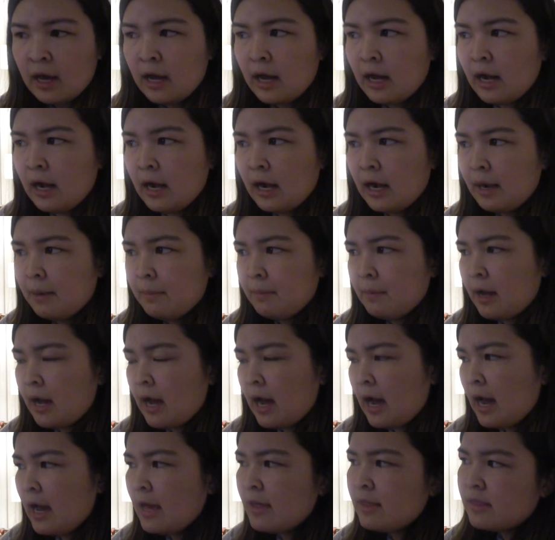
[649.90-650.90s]

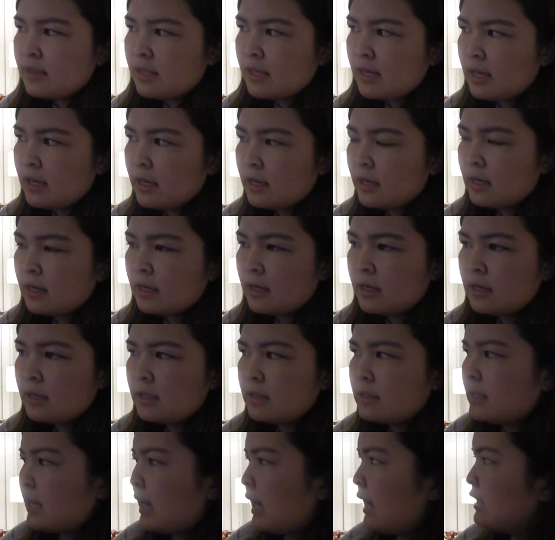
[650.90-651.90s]
I think
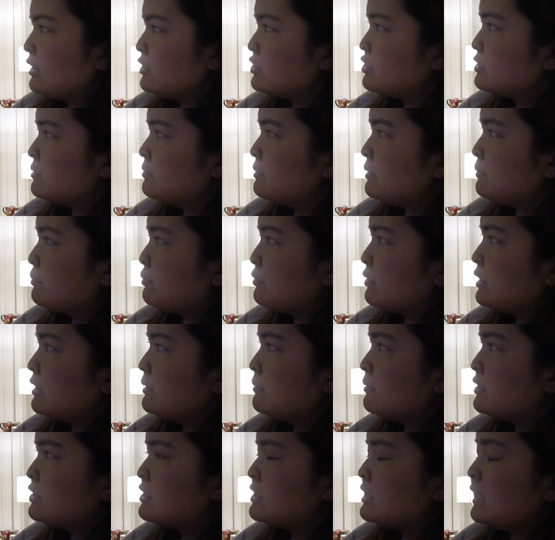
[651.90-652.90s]
that should be
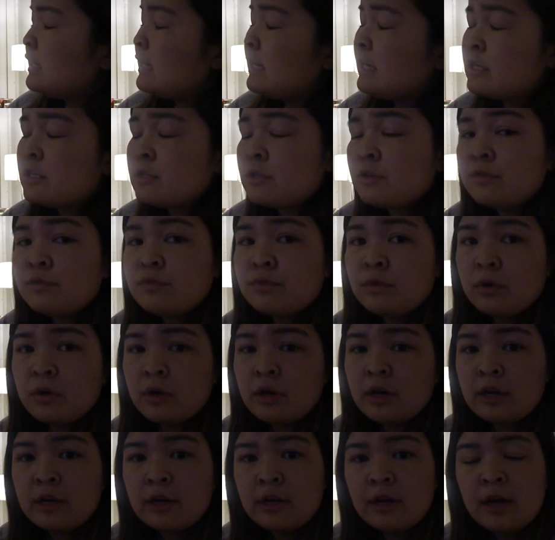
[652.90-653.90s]
pretty much it
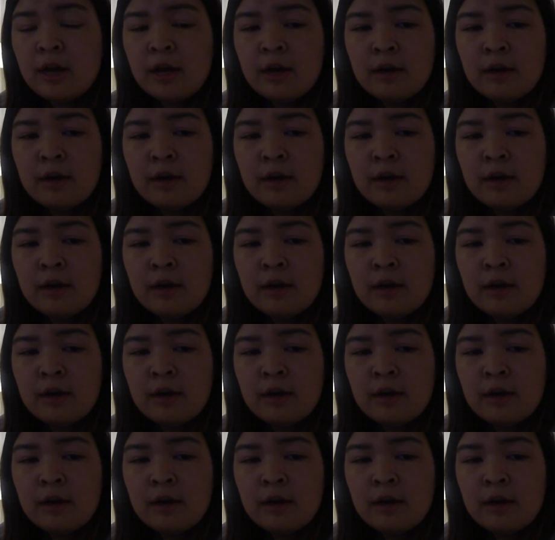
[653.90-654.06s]
for